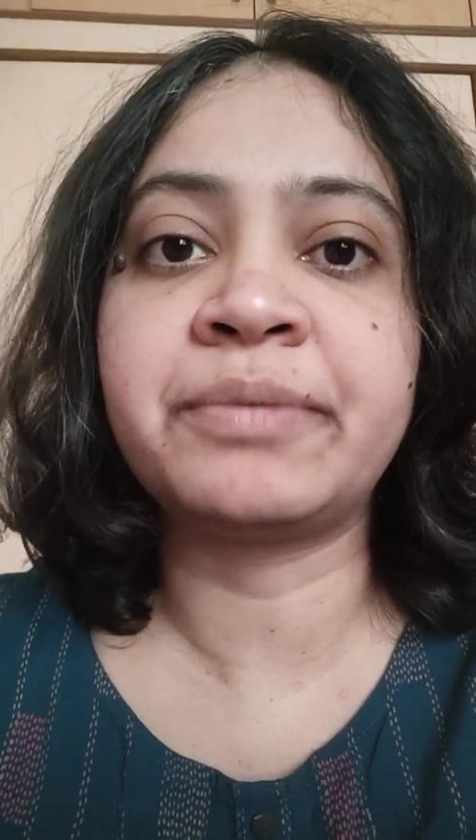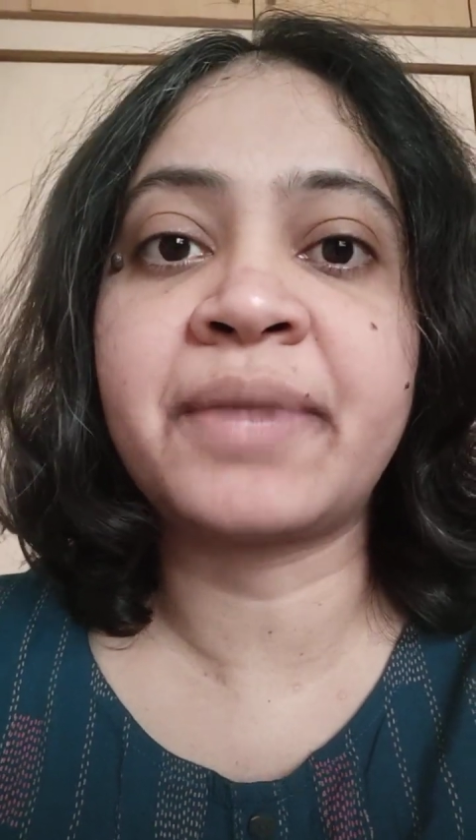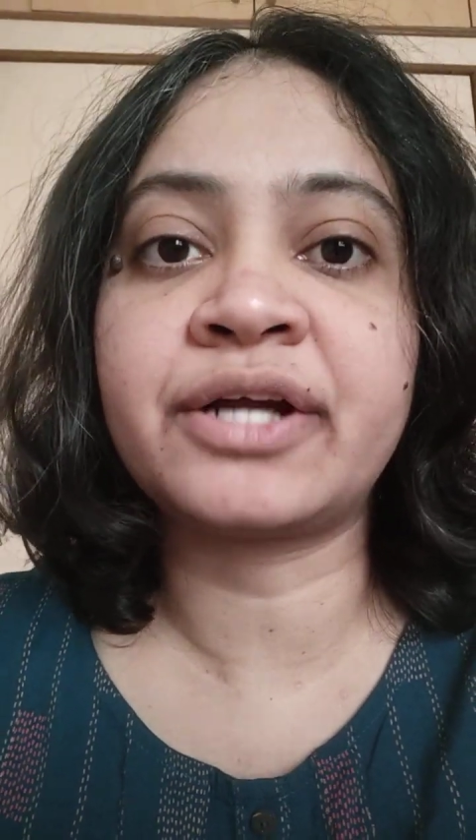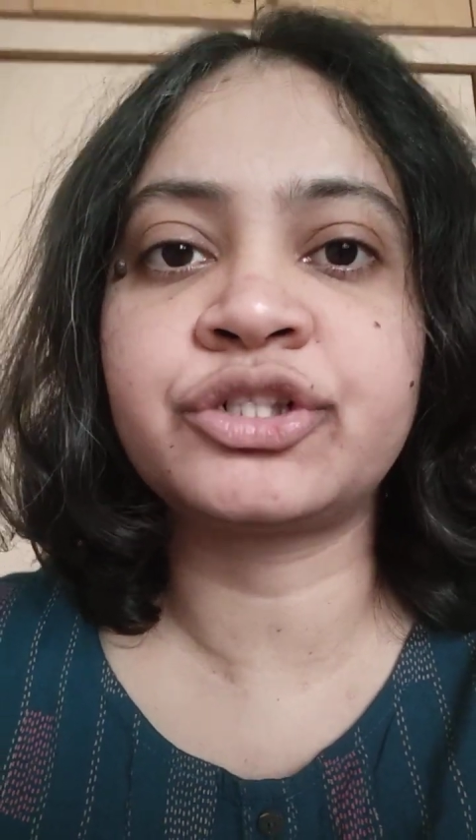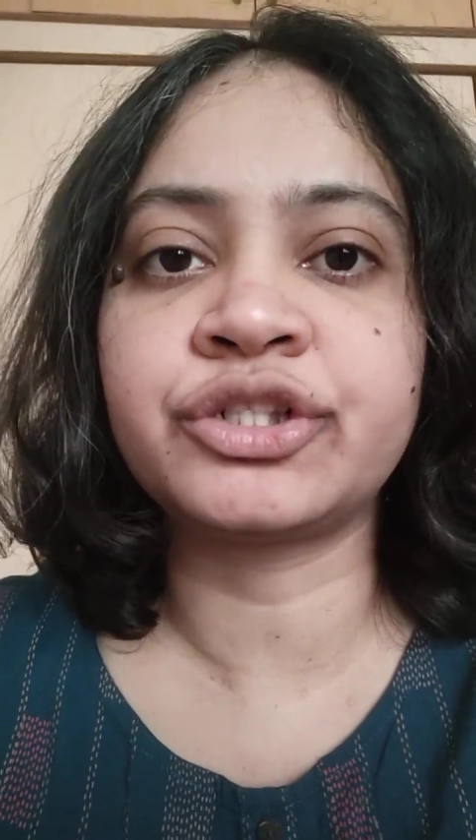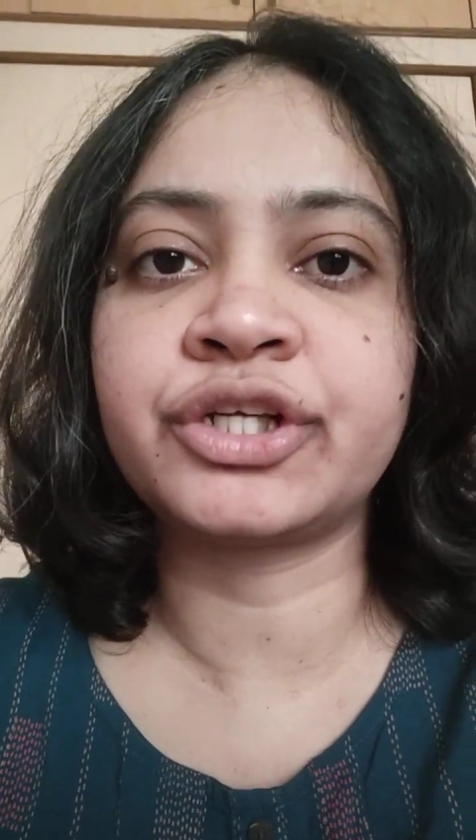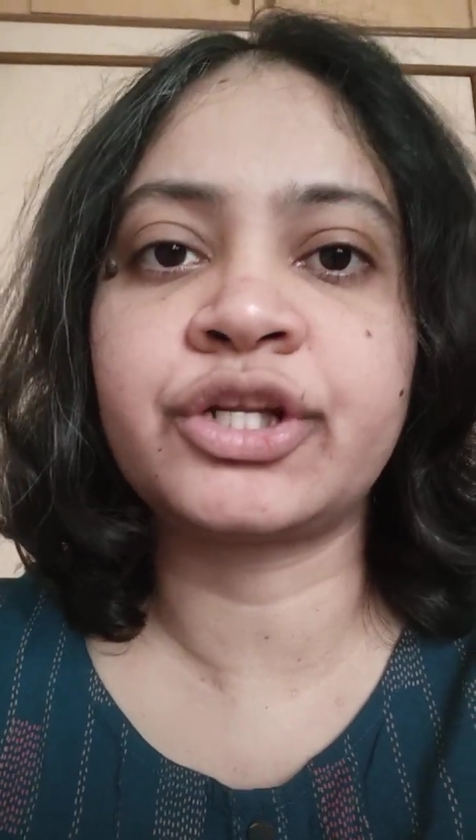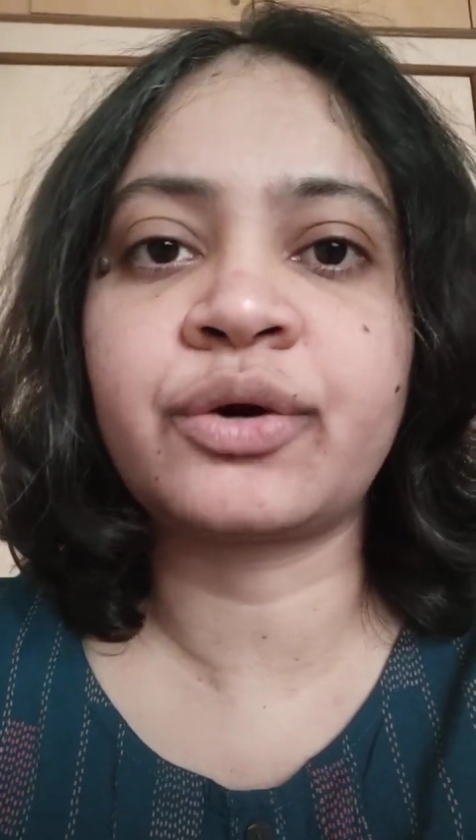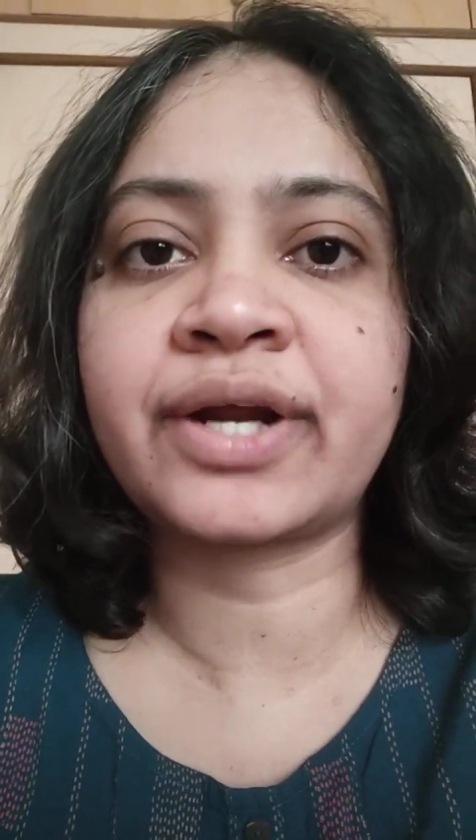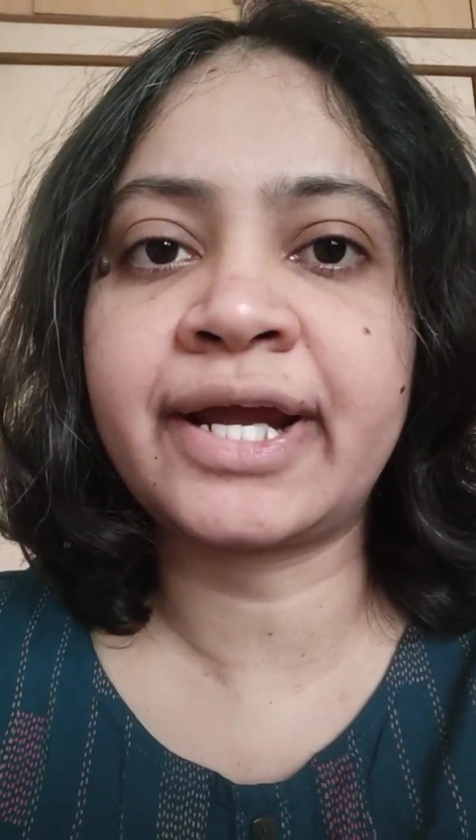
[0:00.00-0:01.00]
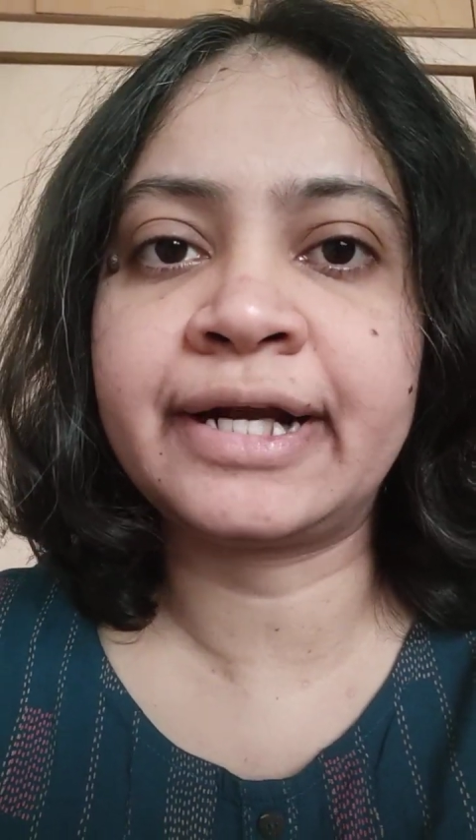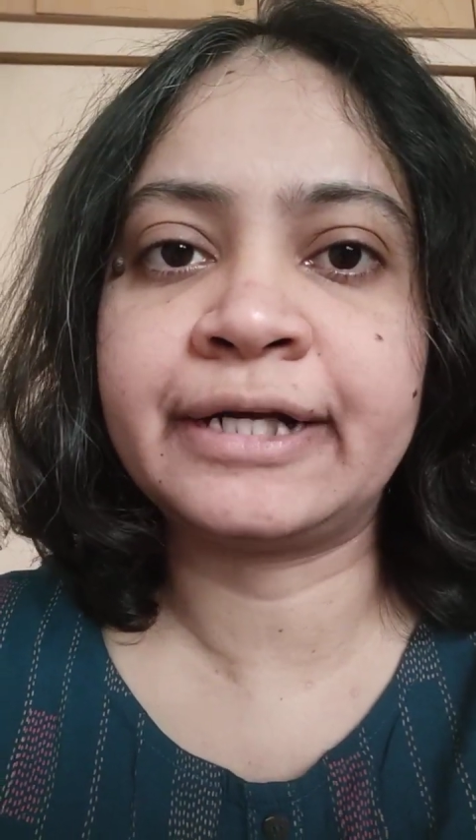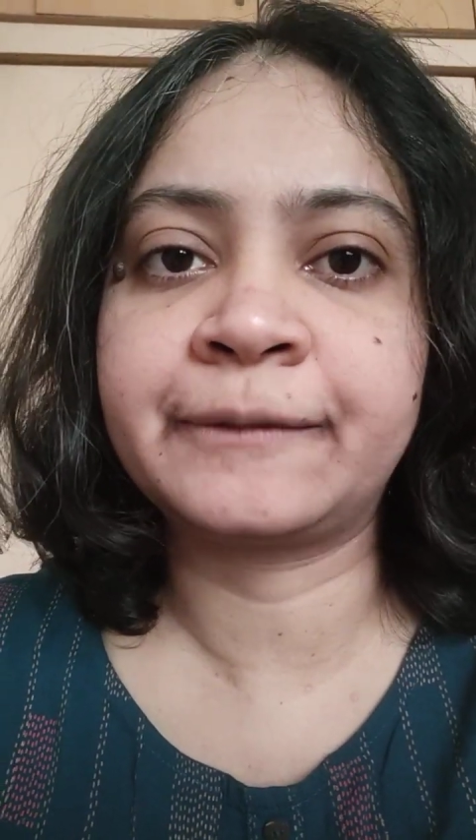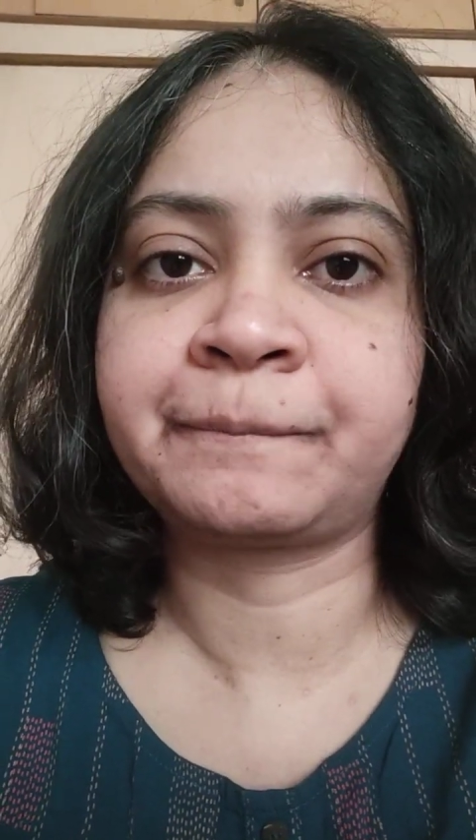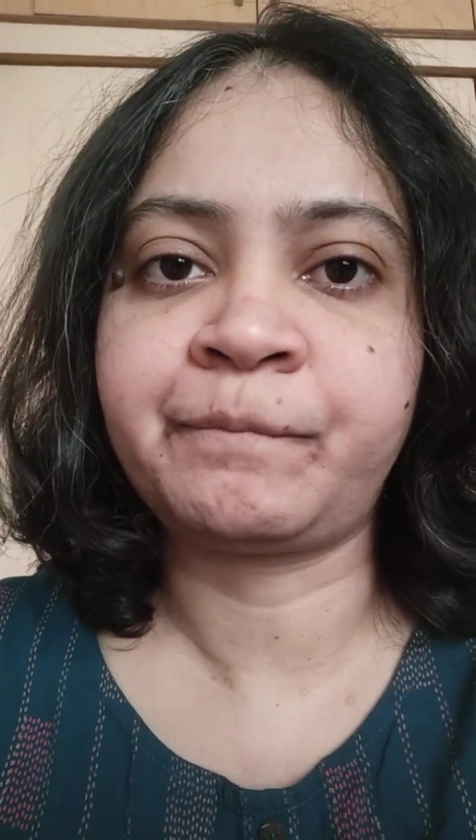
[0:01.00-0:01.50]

imagined in your head.